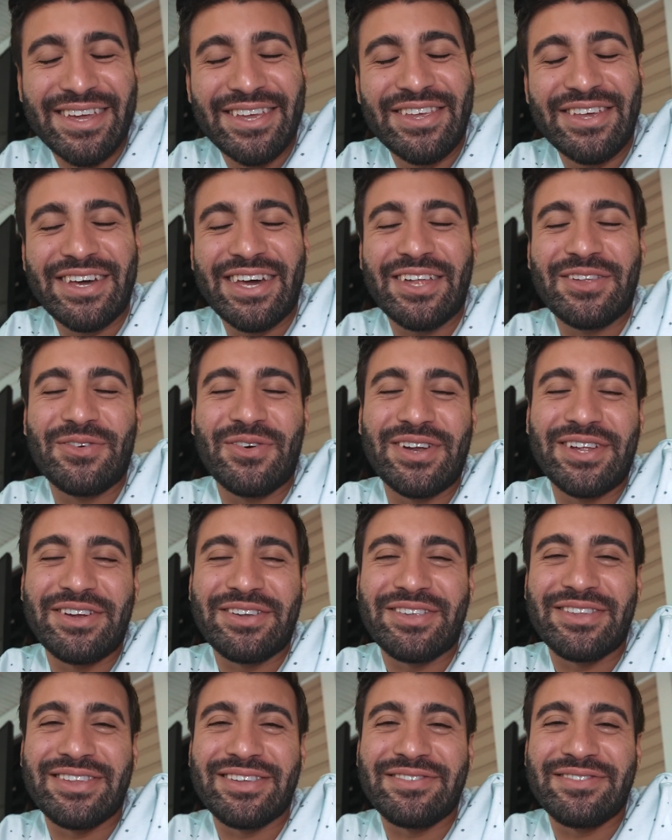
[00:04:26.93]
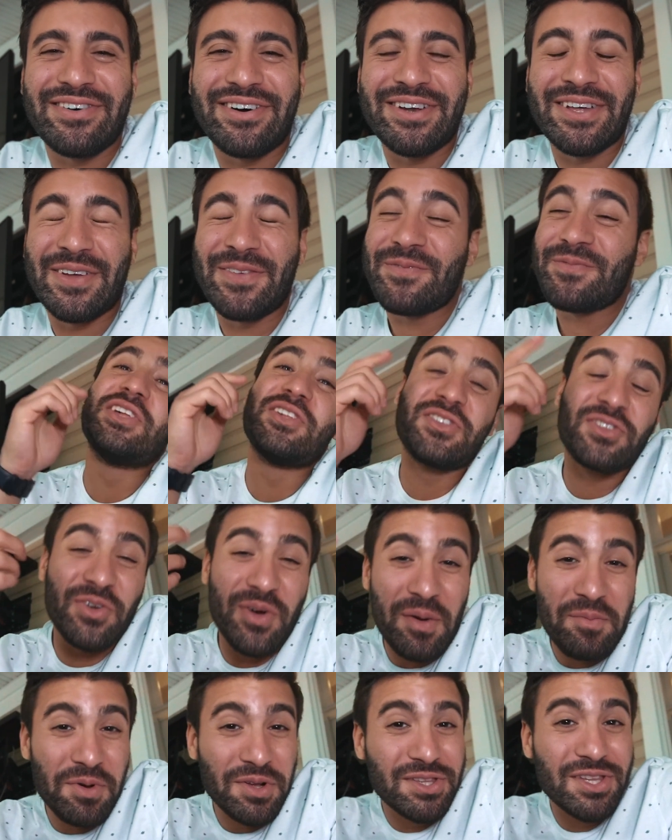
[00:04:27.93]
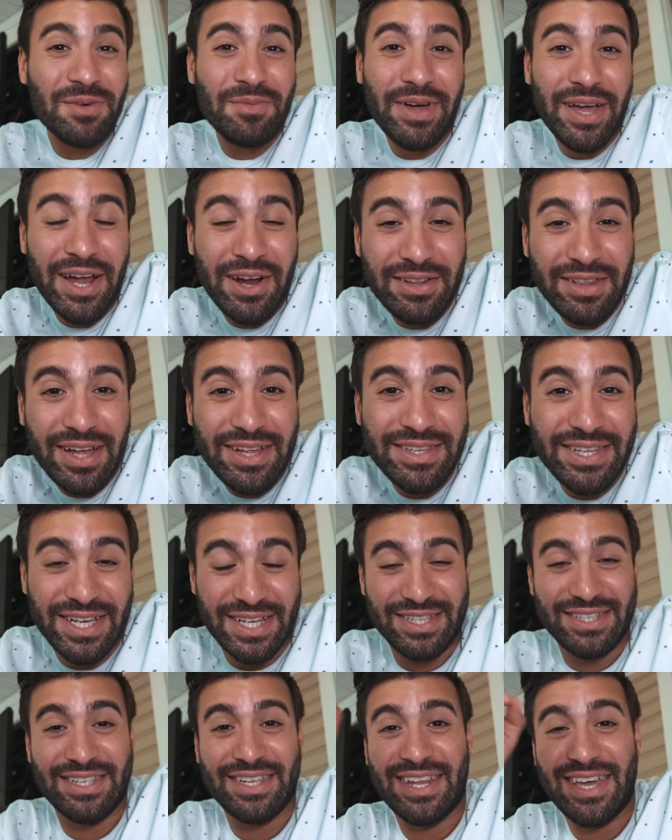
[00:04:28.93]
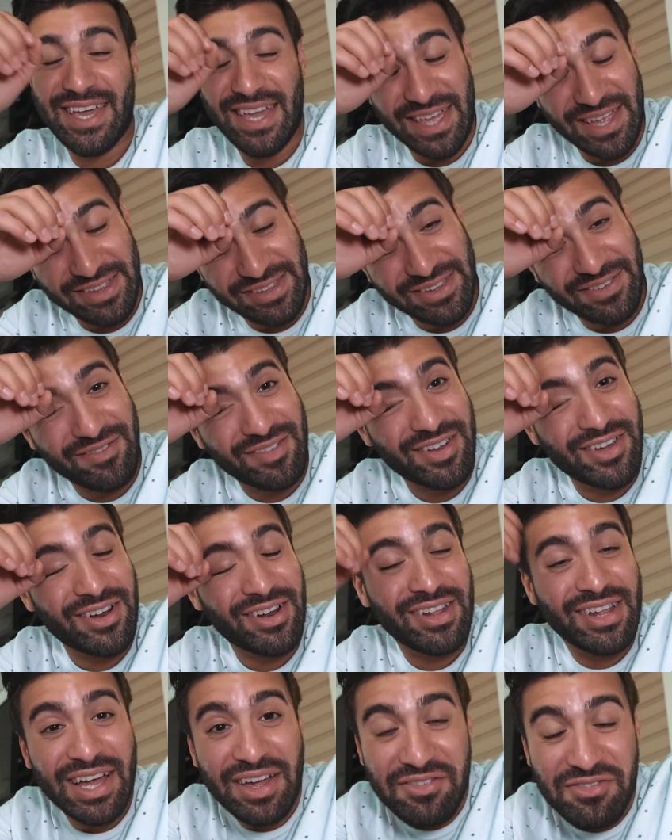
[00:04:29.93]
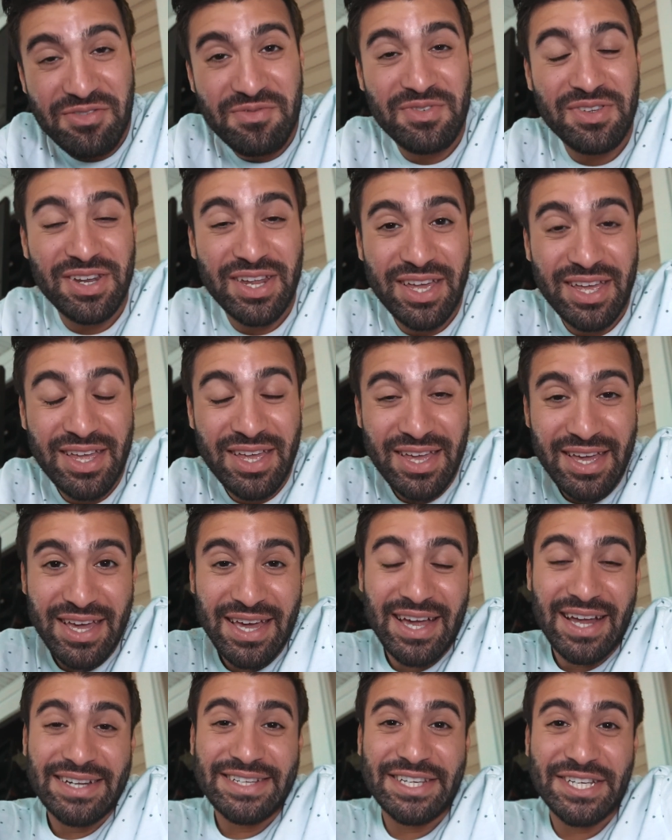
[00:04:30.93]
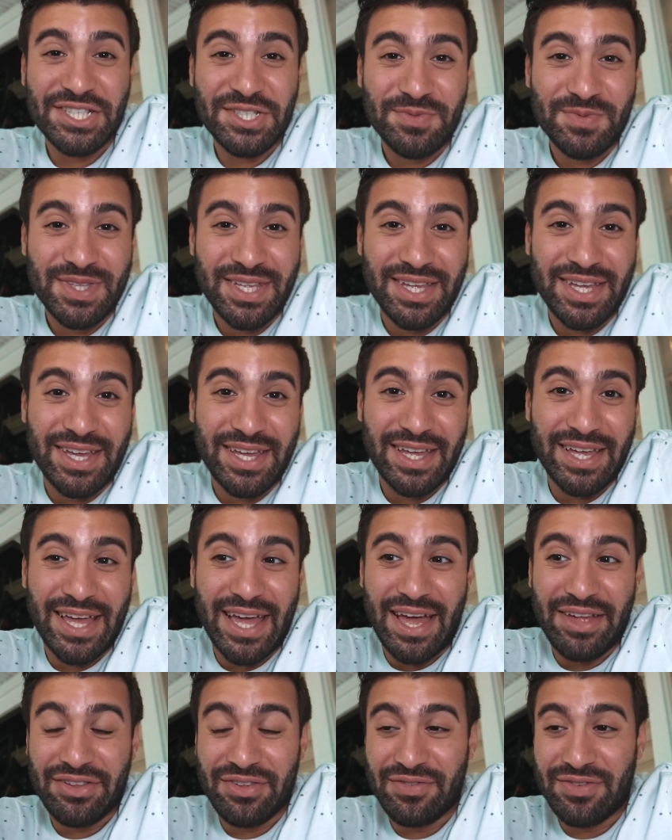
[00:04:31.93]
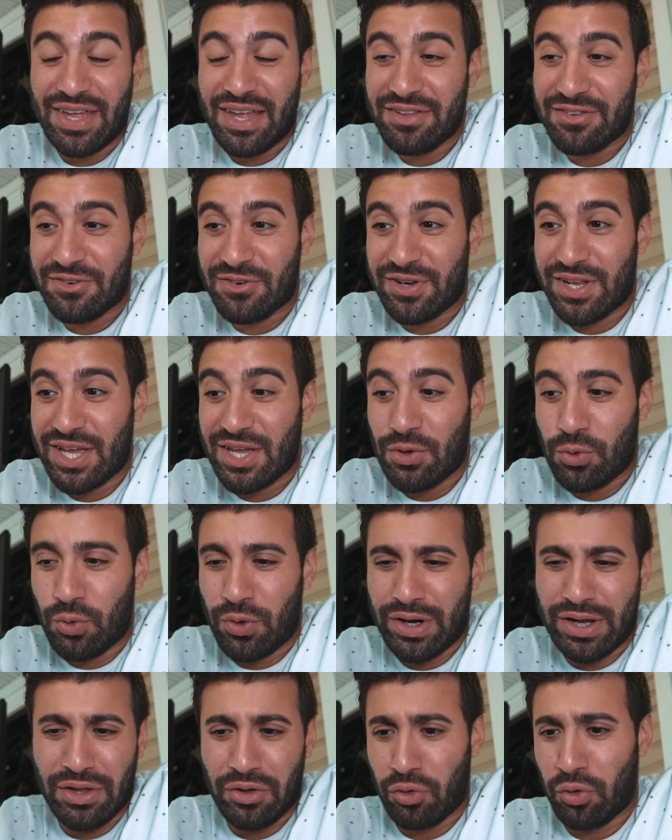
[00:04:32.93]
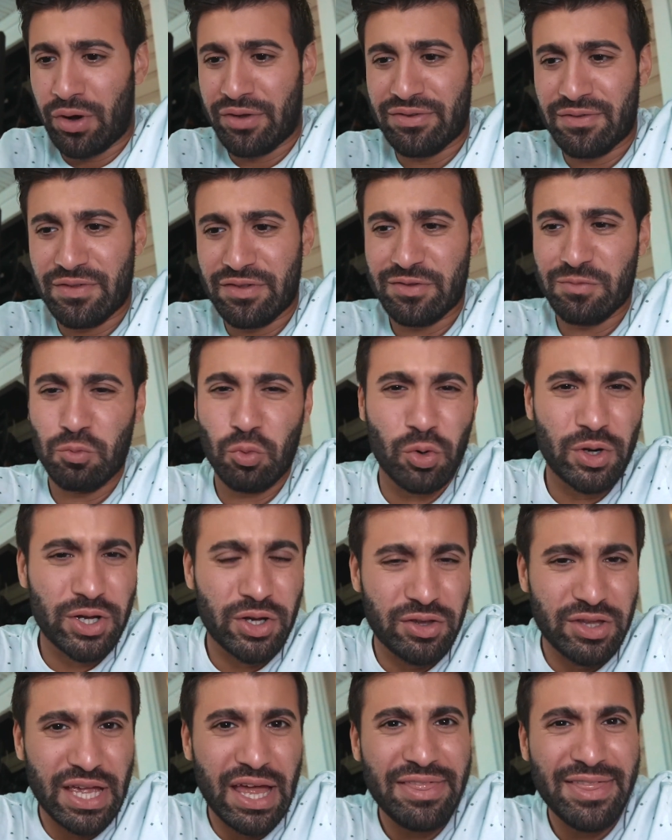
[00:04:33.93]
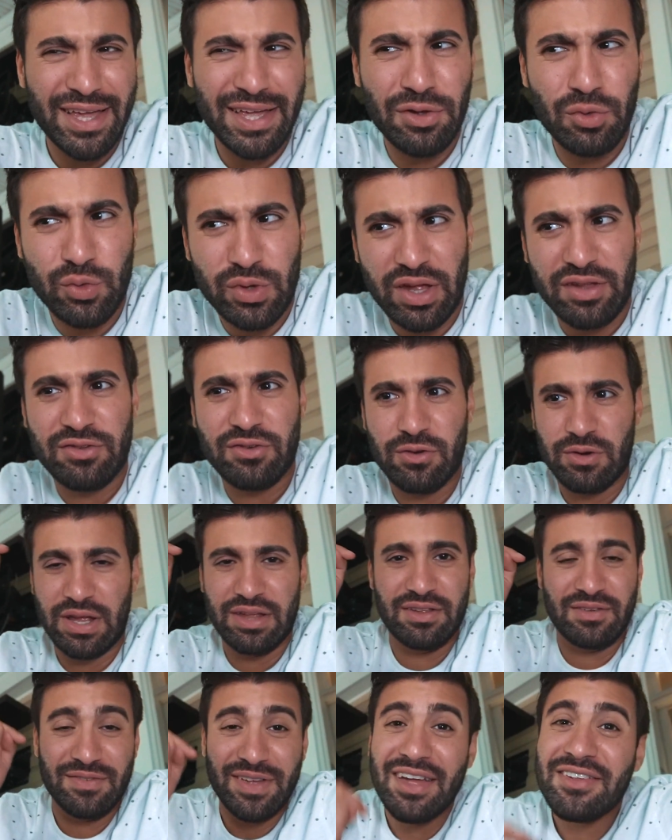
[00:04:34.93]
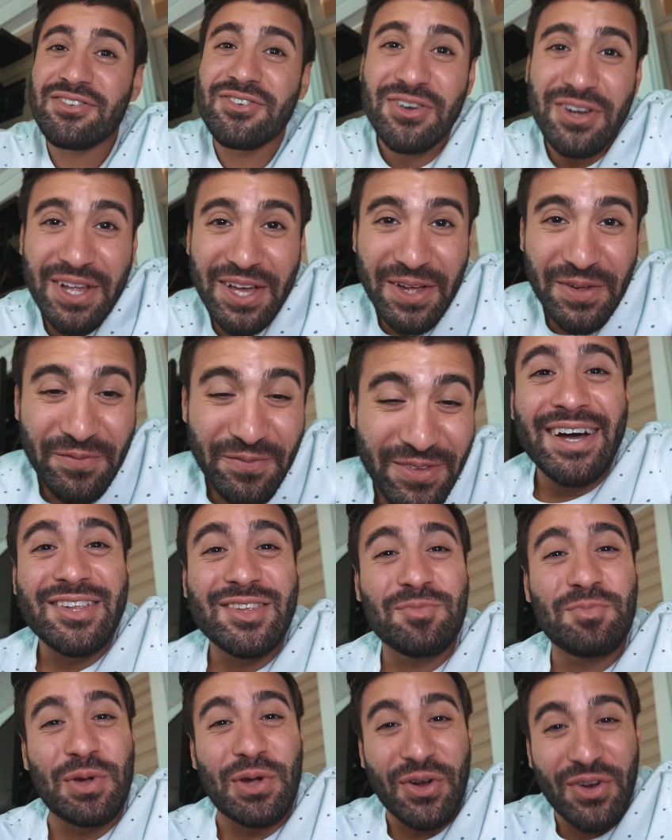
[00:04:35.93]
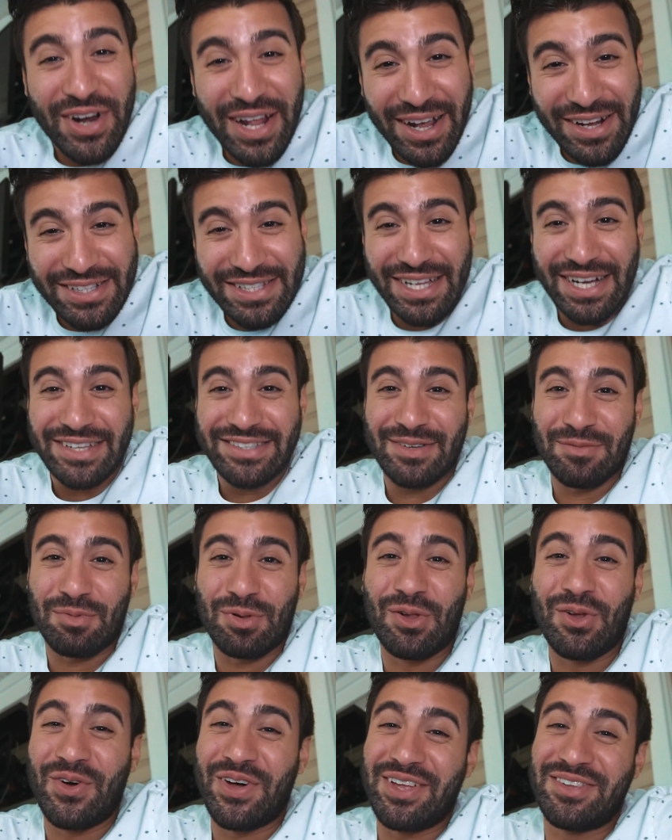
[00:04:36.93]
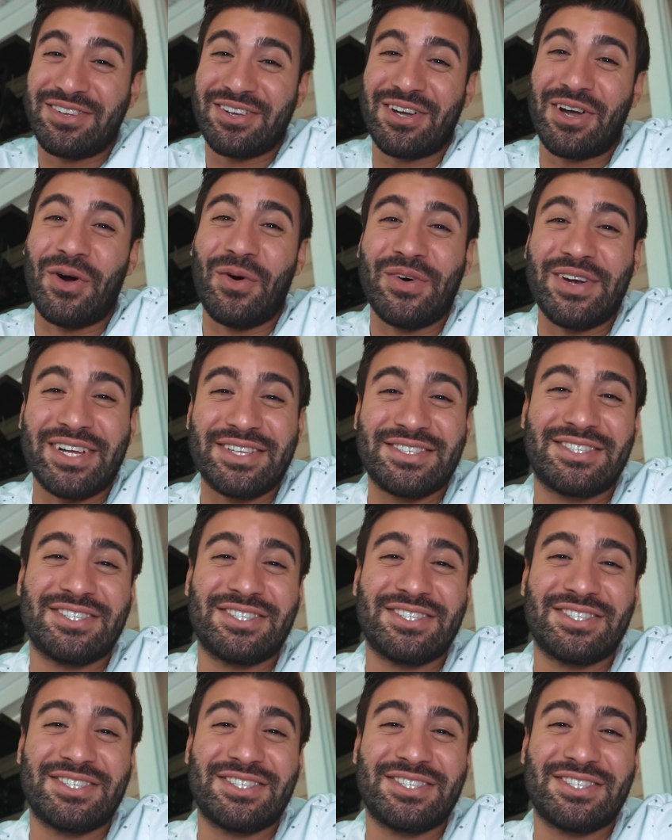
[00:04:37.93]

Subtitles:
You guys want to hear something funny? So I booked all my airline tickets today, and somebody on a live stream today tells me that as of yesterday, or as of this morning, yeah, I think it was yesterday, as of yesterday, Spirit Airlines employees are going on